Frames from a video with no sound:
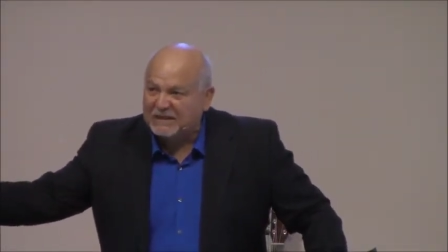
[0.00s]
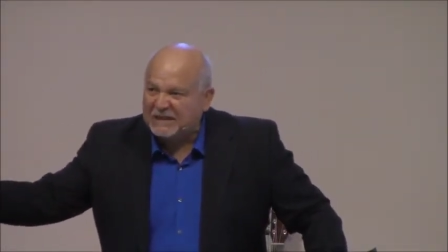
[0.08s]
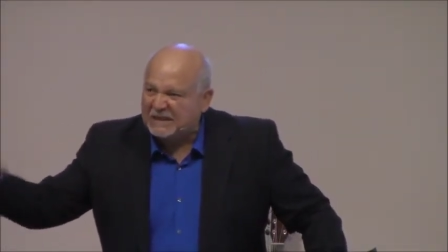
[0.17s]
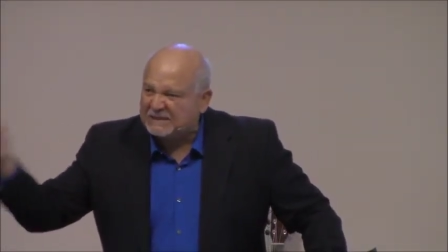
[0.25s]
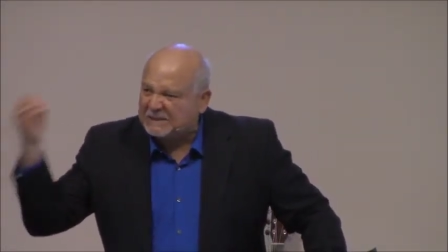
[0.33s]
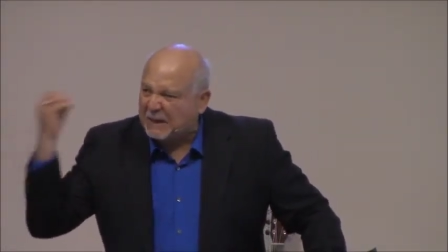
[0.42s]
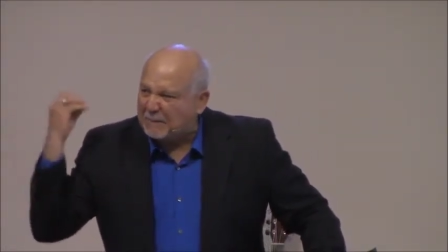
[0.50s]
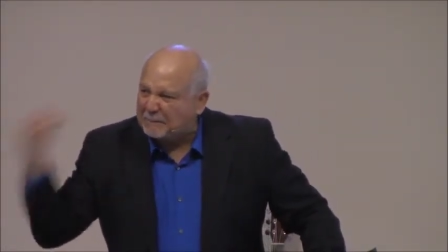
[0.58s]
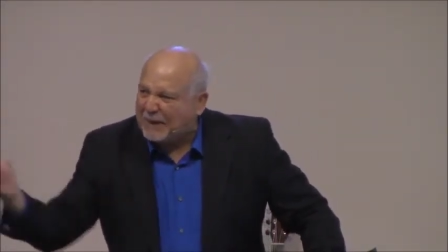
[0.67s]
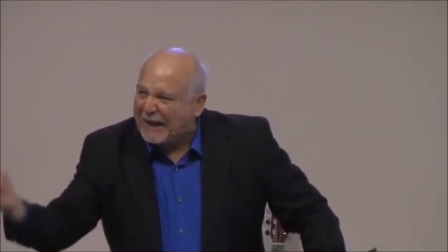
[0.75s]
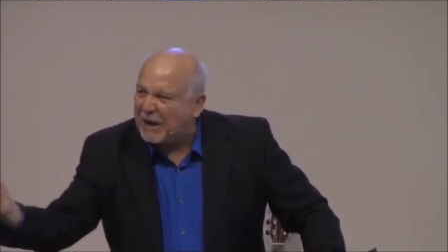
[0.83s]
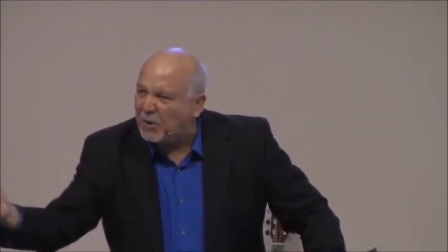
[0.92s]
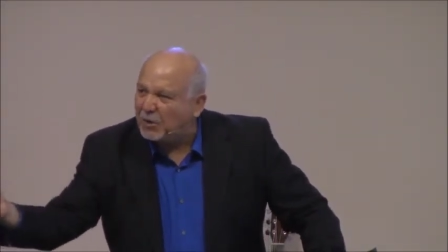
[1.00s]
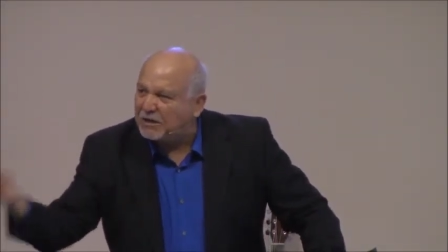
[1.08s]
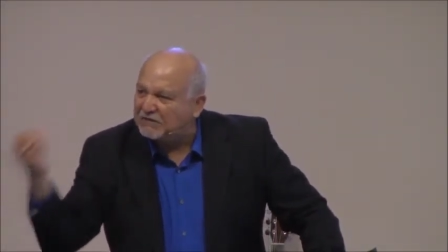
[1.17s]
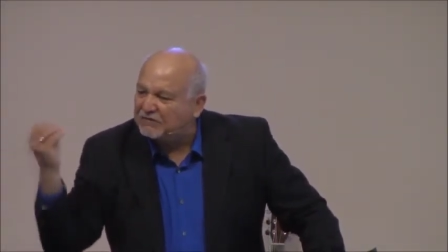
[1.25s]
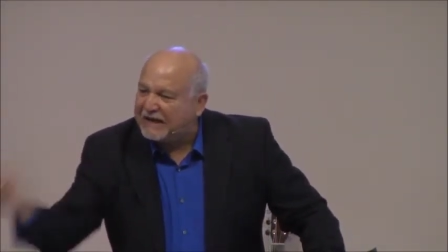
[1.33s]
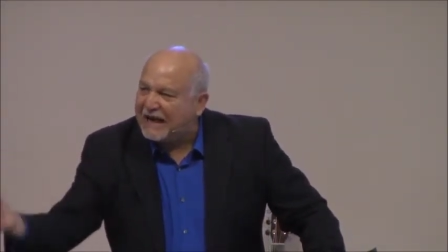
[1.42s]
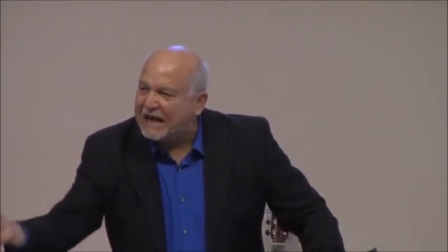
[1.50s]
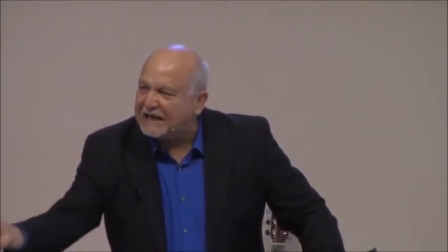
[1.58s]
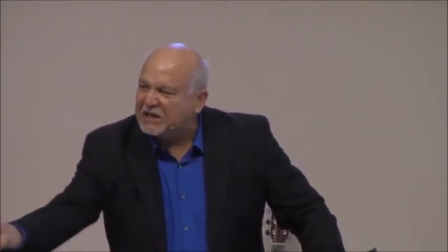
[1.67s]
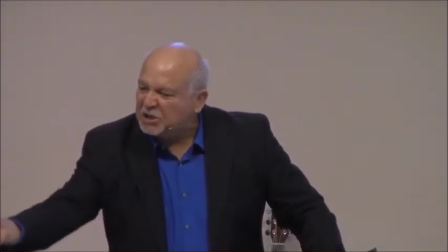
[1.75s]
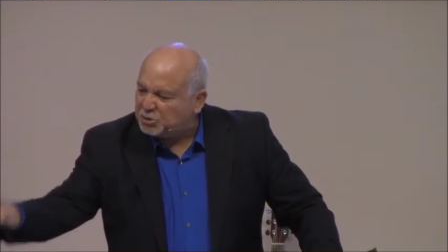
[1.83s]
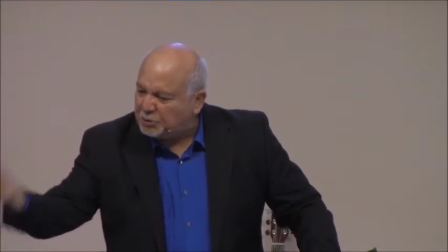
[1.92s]
It's the power of God
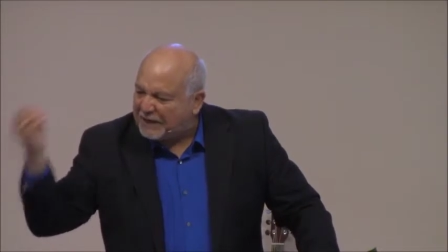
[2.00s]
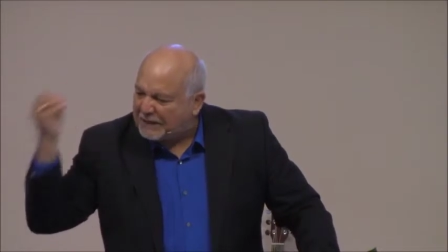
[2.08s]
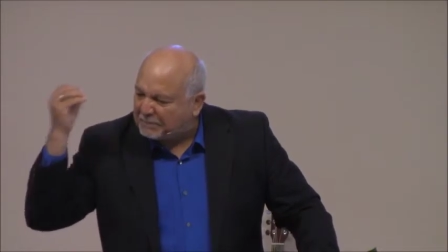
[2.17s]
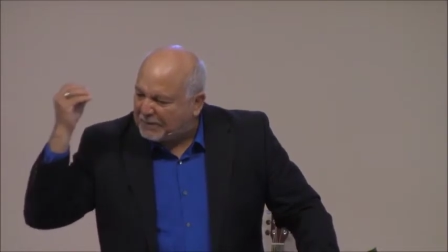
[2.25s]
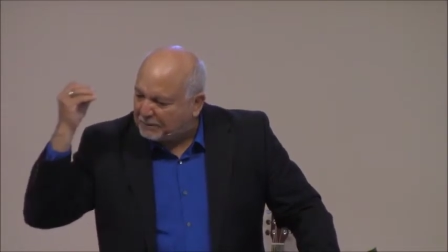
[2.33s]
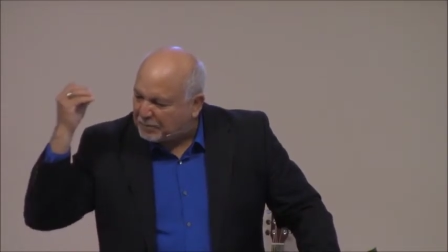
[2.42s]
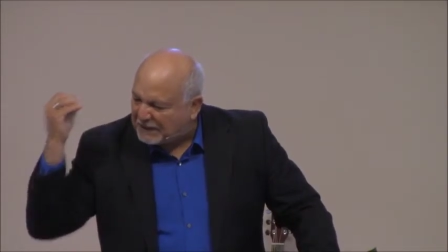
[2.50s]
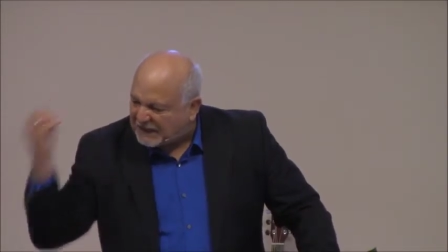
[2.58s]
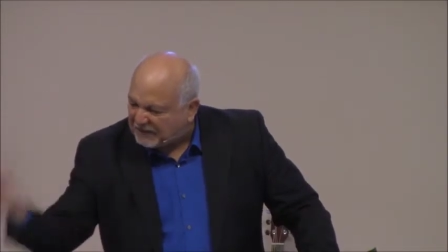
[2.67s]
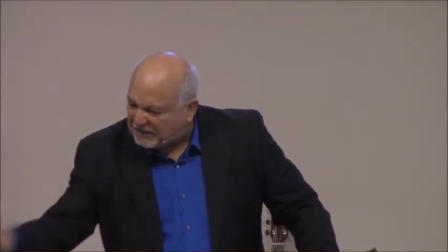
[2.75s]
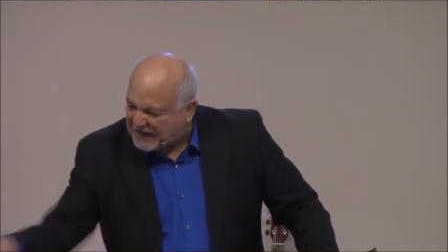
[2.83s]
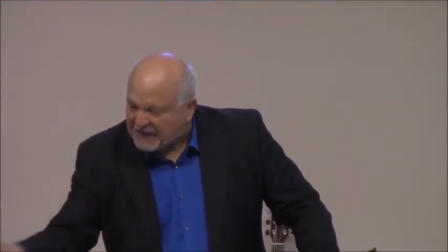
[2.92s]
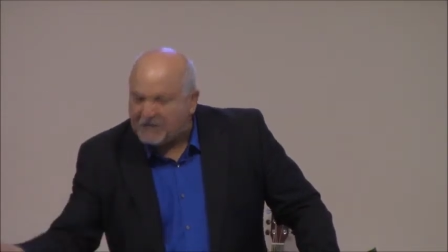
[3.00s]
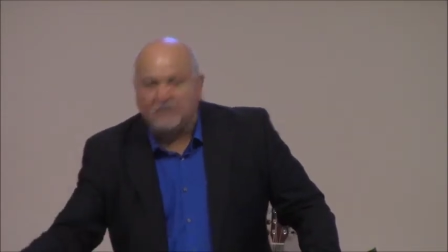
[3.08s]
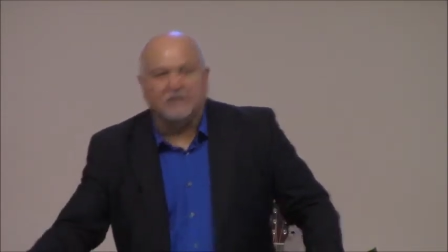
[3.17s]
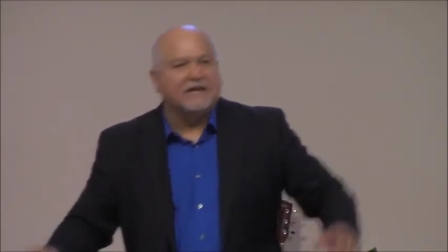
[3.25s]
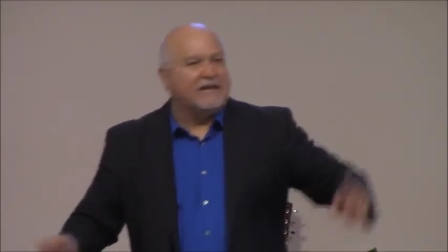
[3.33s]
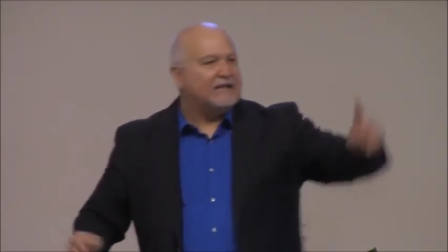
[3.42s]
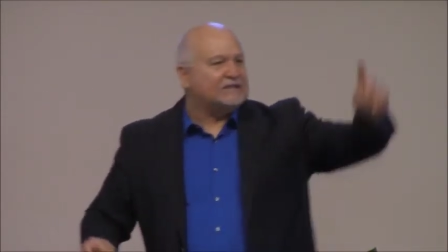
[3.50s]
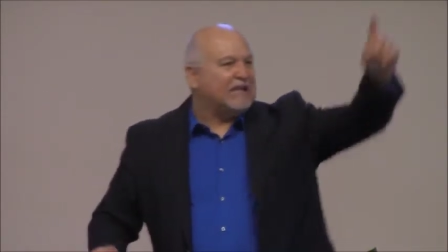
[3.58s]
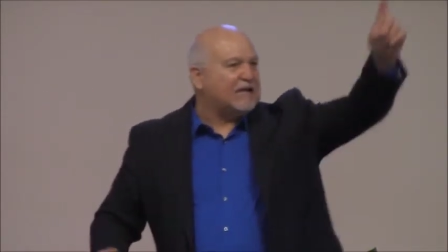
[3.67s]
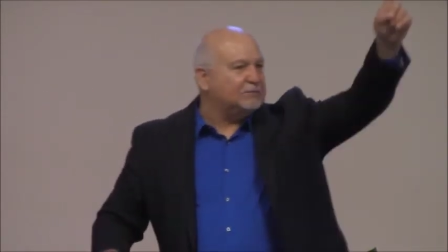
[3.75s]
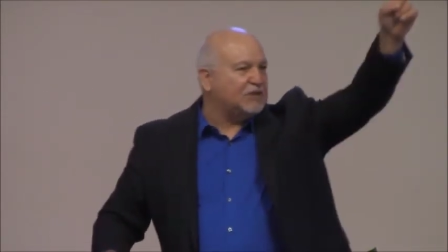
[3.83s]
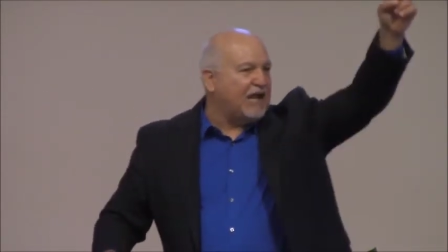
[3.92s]
to bring people out of hell and
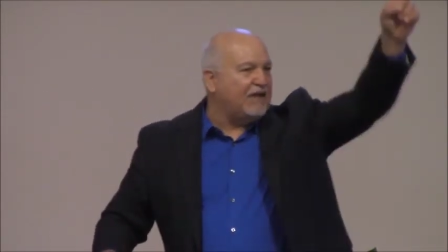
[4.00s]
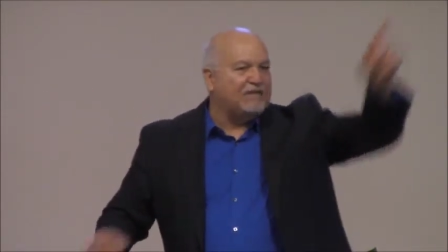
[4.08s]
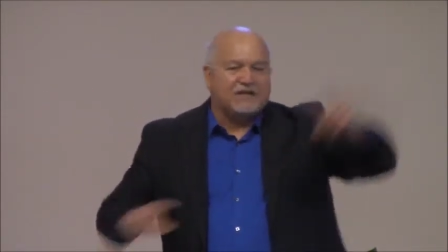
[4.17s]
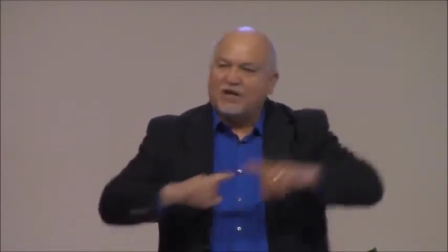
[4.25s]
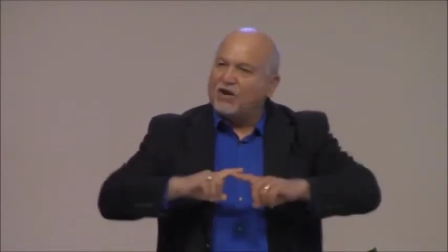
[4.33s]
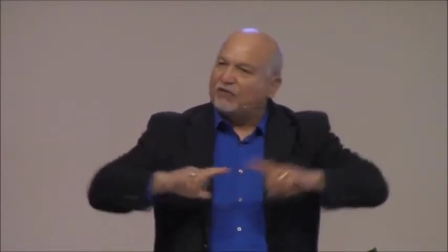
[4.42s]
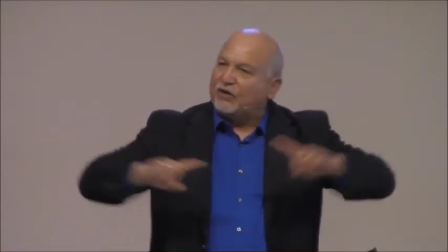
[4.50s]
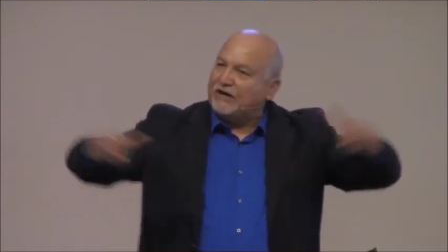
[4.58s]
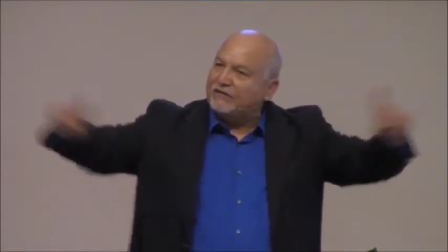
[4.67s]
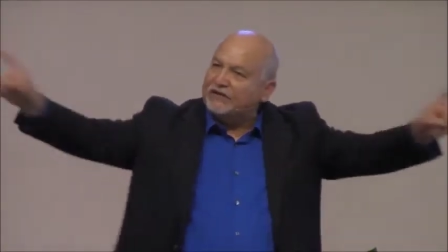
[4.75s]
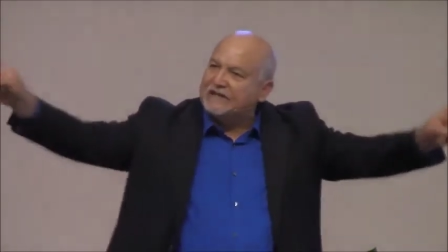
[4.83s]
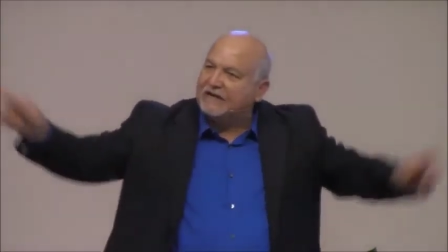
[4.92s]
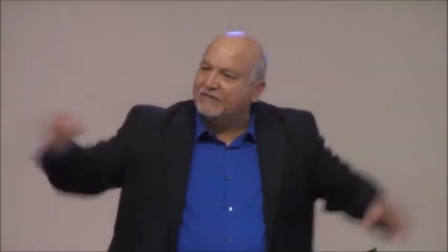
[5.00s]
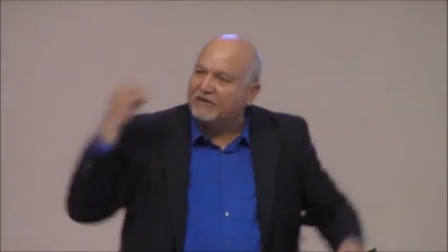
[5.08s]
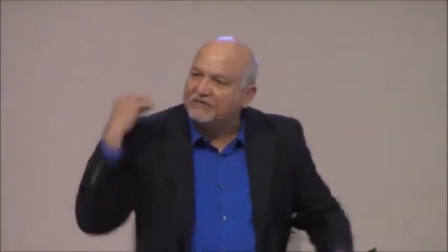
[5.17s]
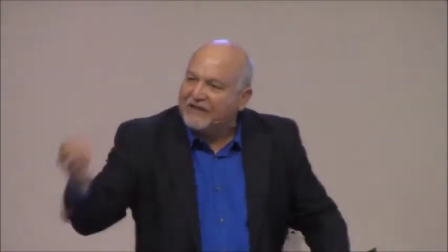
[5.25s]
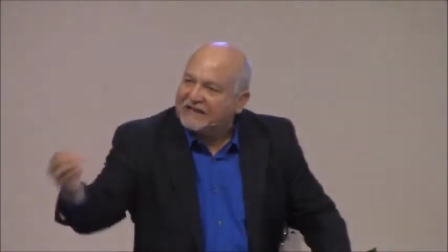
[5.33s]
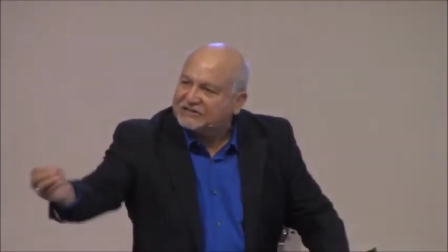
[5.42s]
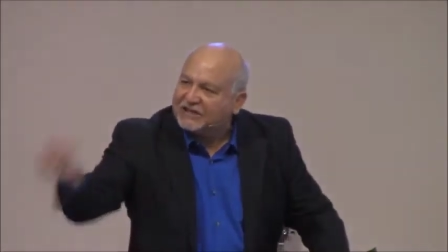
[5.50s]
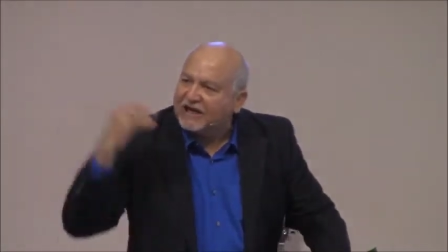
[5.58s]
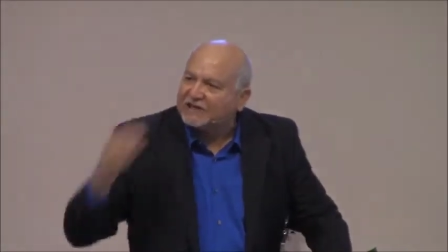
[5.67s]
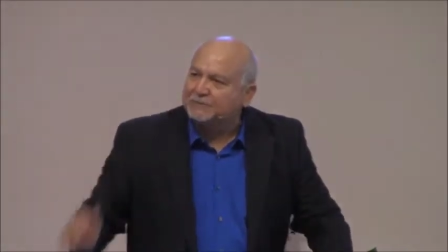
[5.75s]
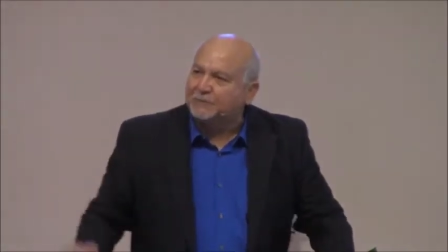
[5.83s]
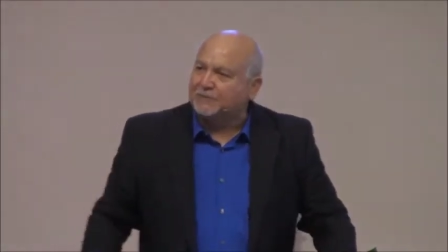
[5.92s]
take them to heaven forever and ever. That's the
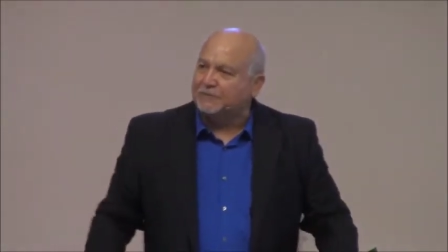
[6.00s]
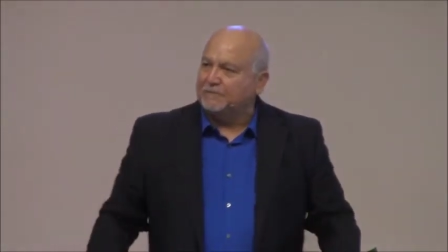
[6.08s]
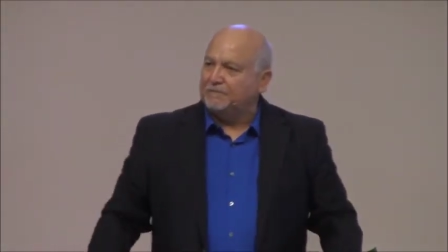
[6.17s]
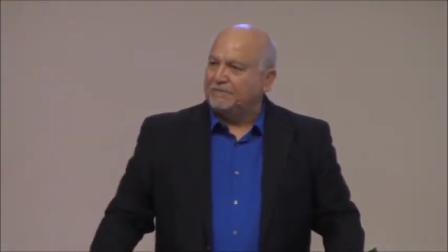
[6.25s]
gospel.